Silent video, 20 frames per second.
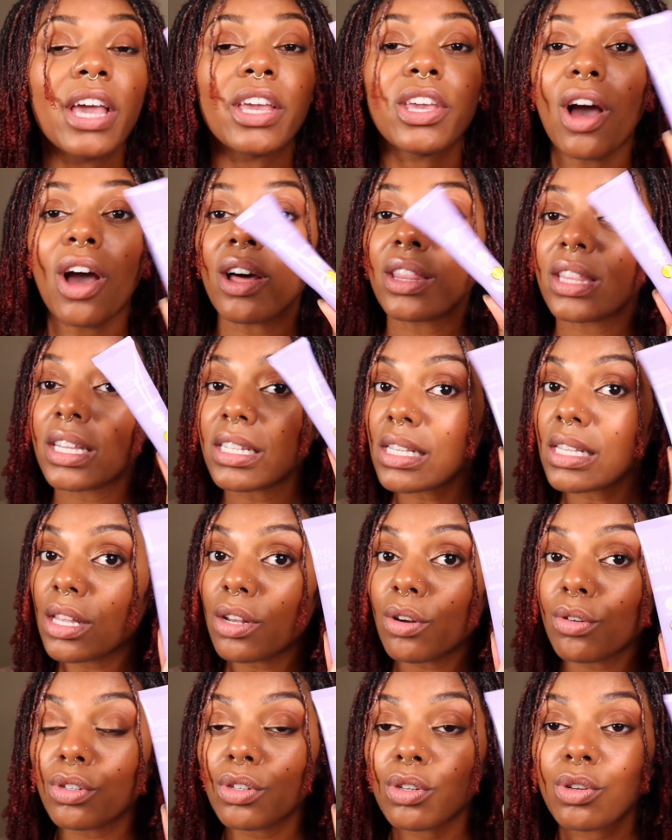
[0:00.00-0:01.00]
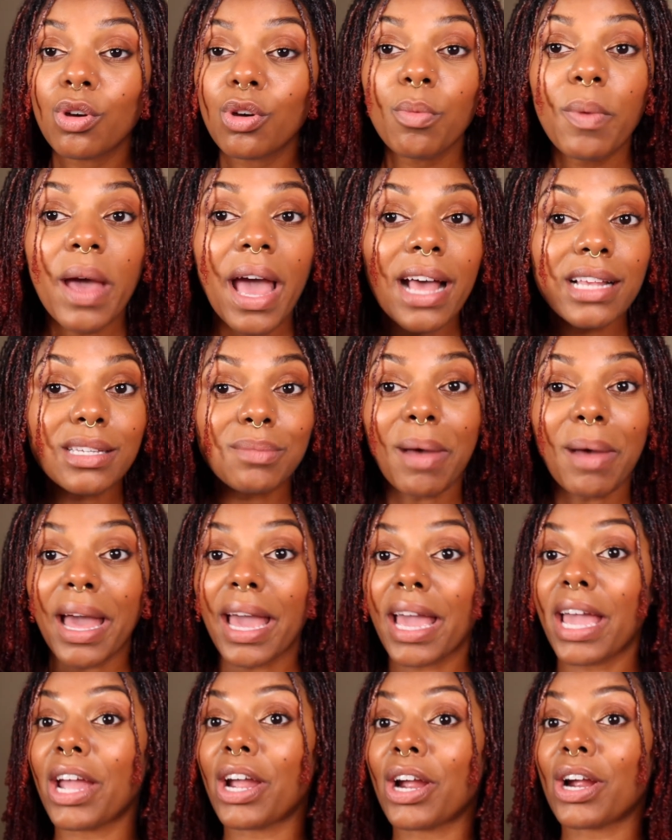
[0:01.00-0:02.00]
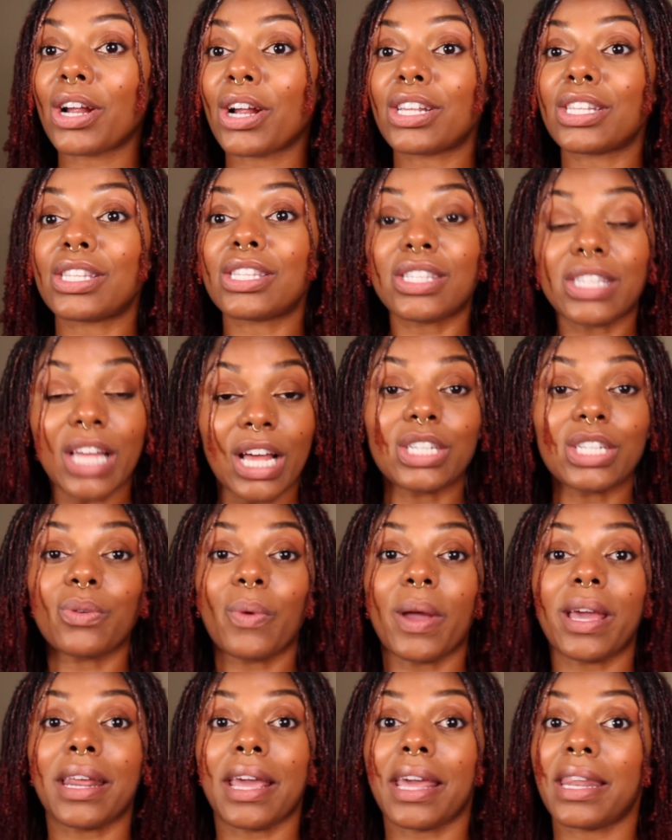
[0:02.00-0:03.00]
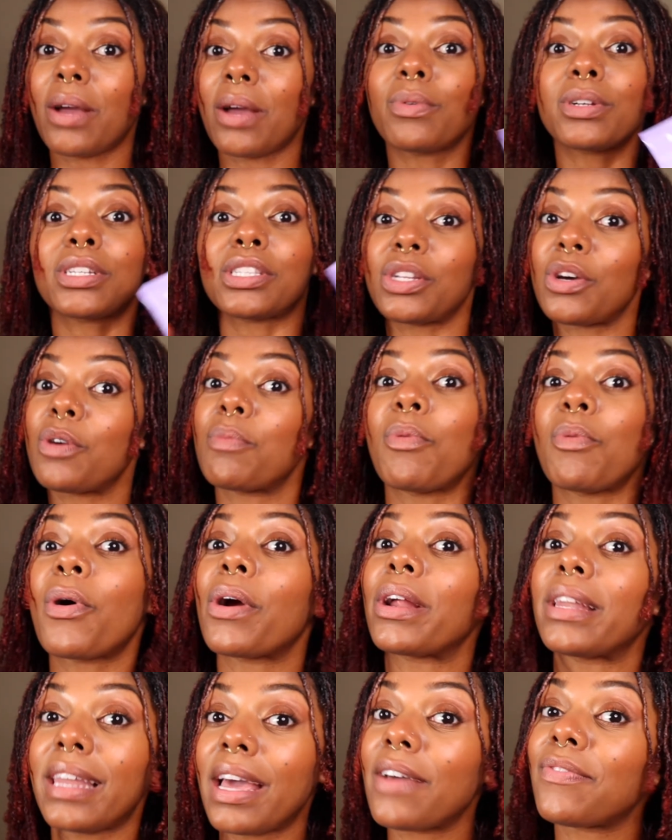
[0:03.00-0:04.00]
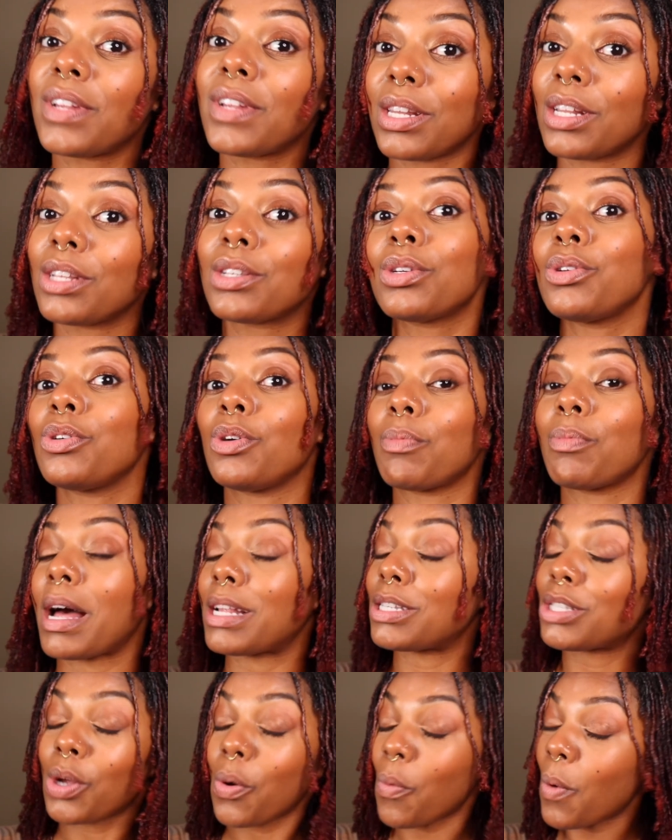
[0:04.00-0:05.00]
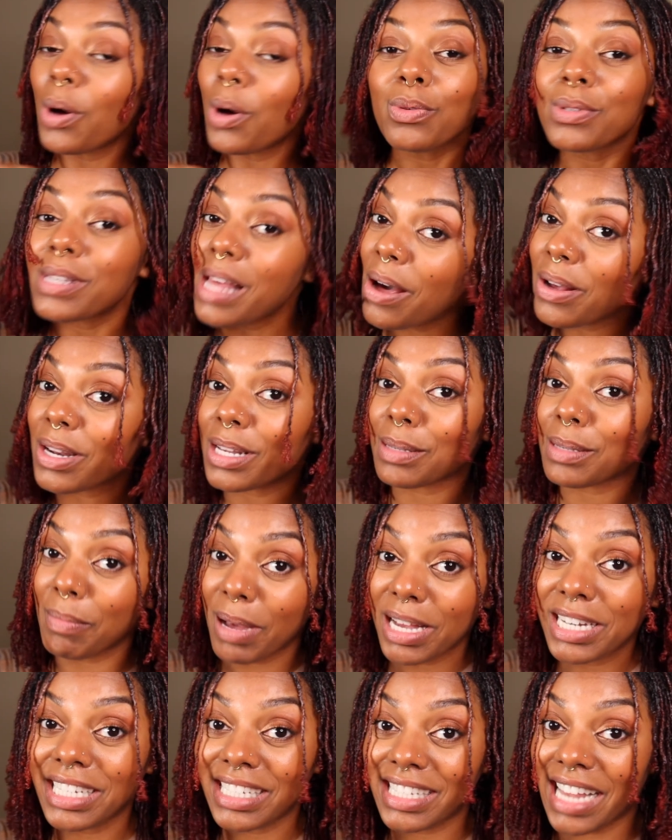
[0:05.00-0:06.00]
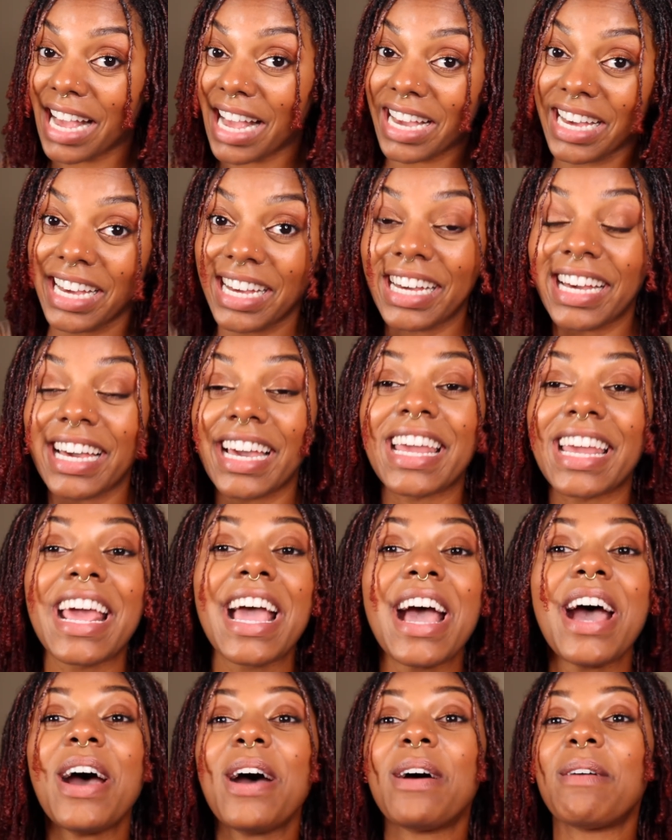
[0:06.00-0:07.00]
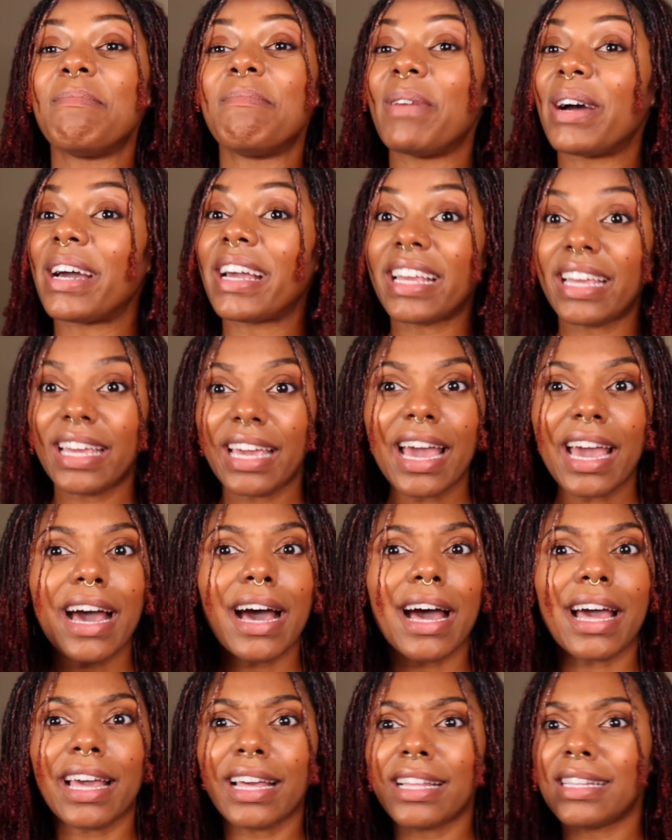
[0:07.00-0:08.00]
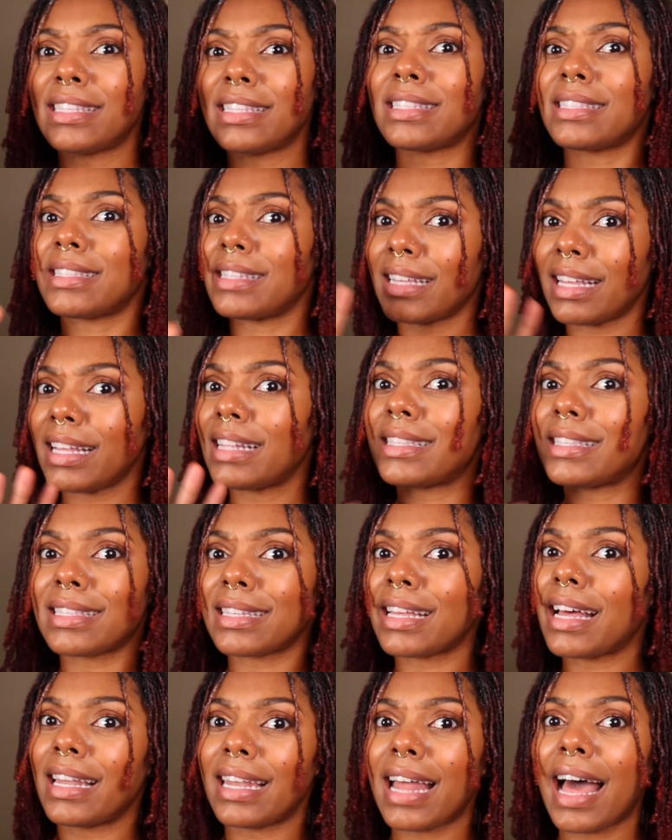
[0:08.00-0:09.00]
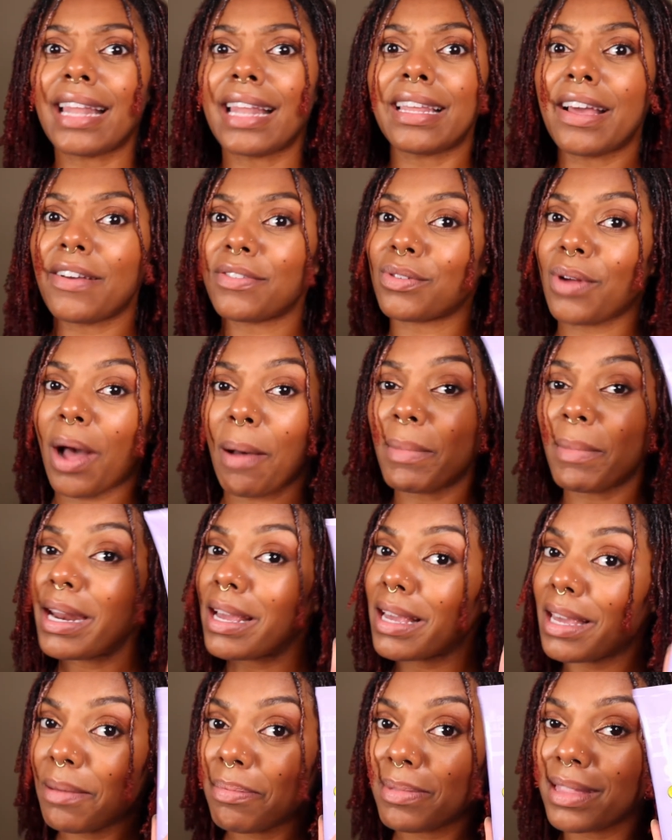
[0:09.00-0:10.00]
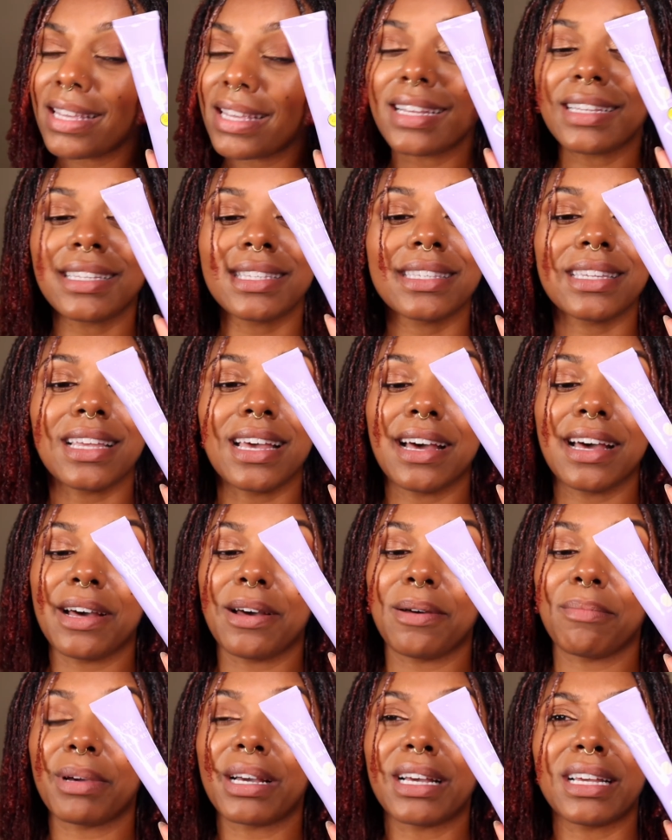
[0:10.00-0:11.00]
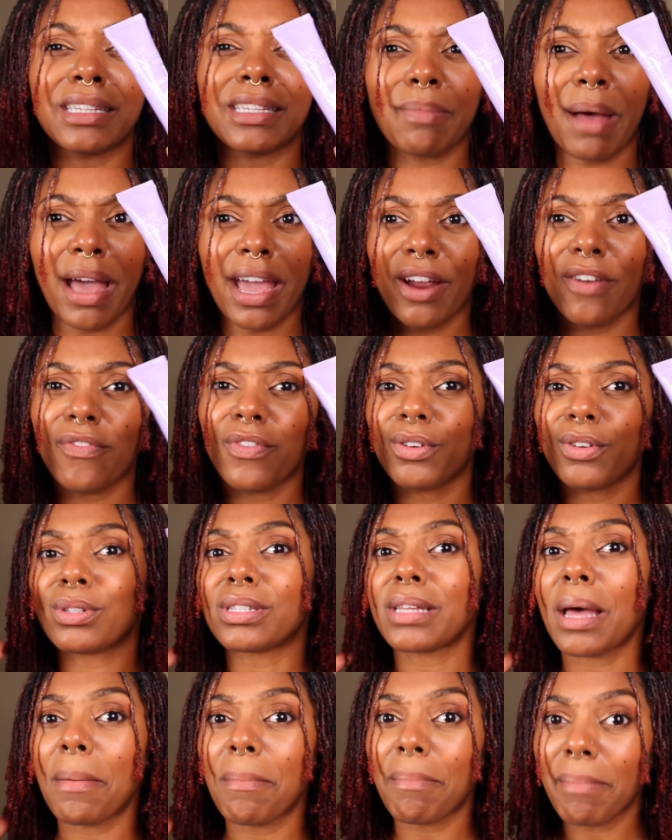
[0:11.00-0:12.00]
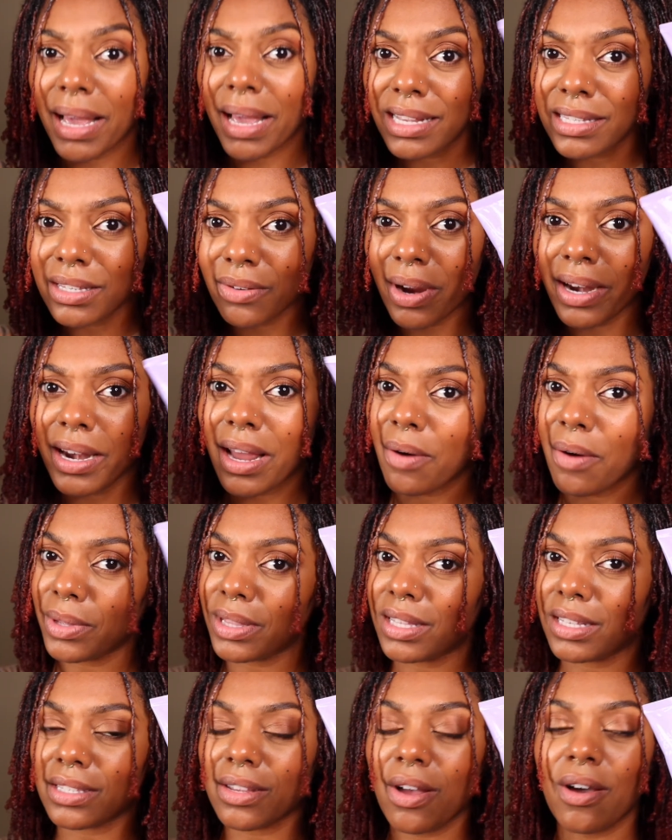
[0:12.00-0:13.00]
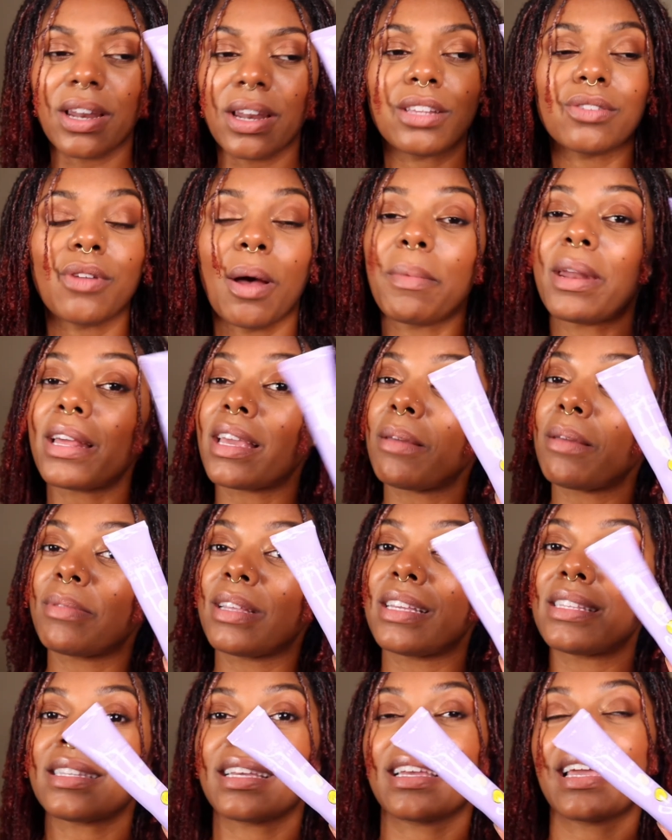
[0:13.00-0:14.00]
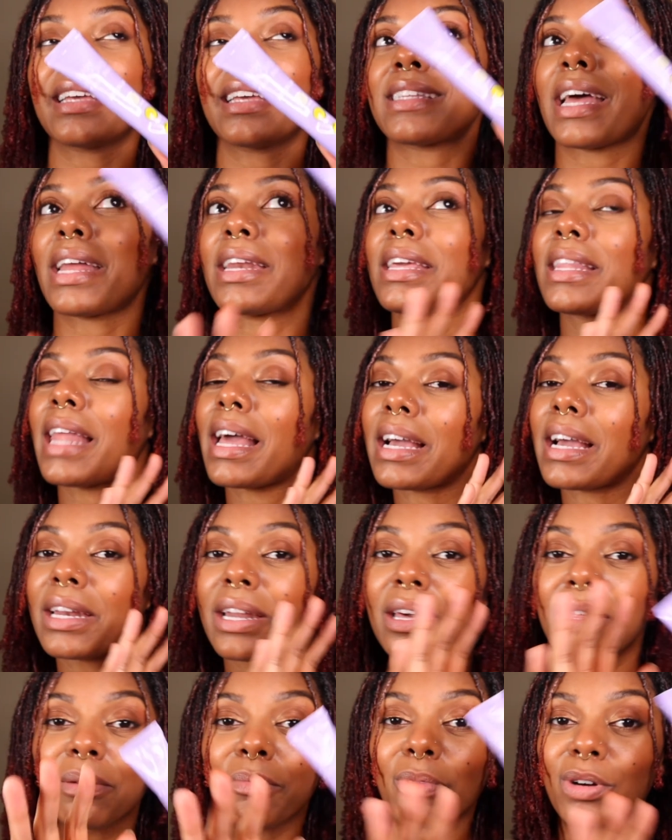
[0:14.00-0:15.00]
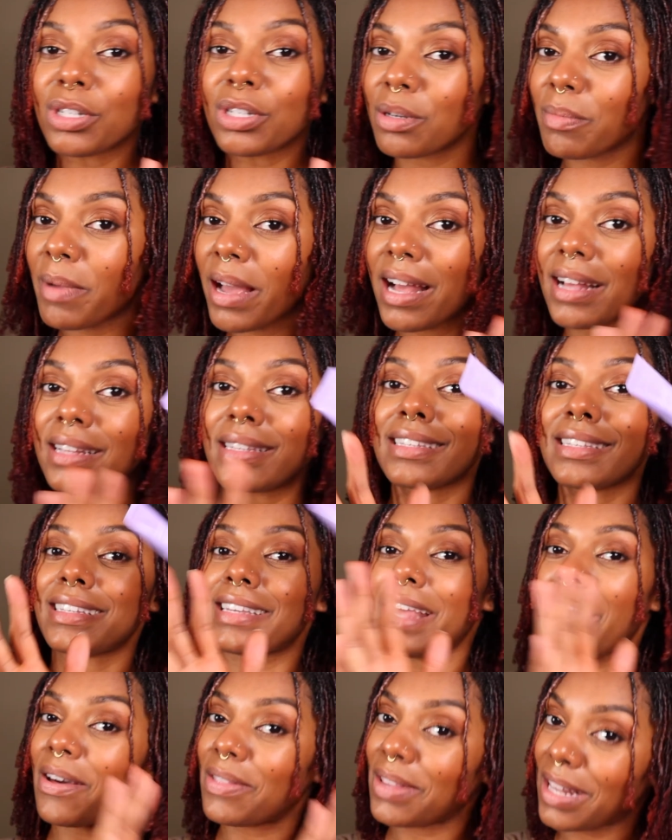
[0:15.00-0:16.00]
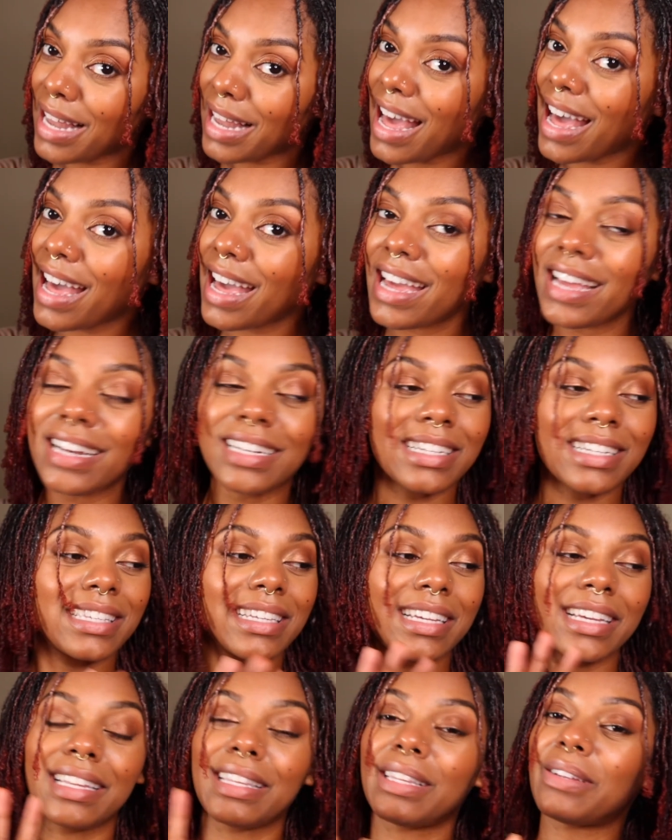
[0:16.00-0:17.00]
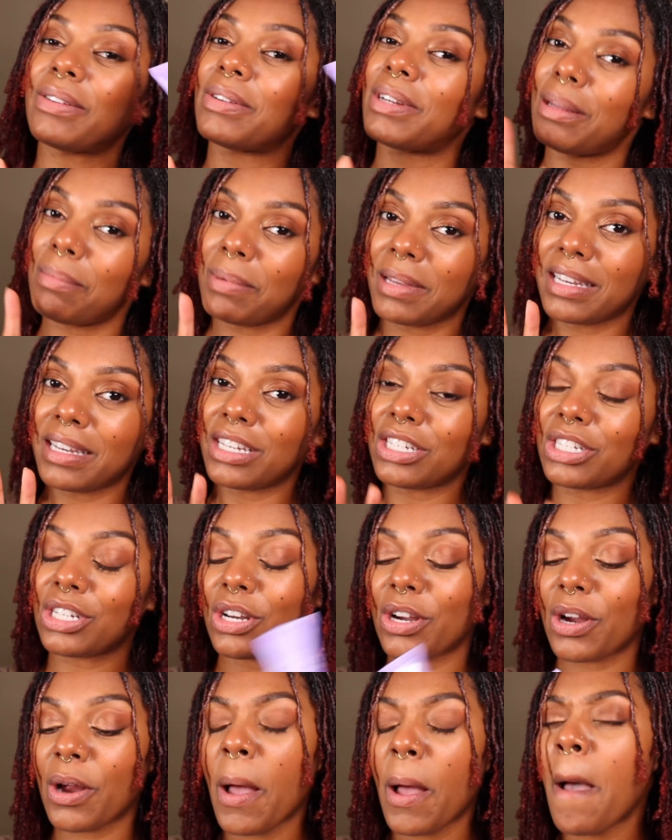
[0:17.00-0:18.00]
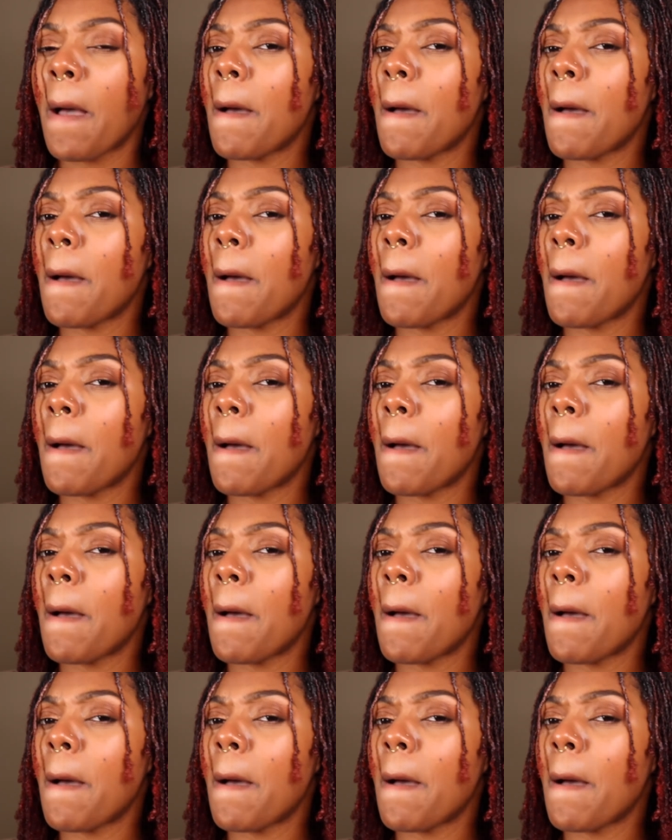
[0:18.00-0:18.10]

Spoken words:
Y'all, this little tube has my hair saturated, and there was still more left in the tube. I squoze out as much as I could, but yeah, it's a lot left. So I'm gonna keep this because my hair feels amazing right now with this on it. So I'm gonna keep this in case I need like another moisture mask down the line, just a good little deep conditioner.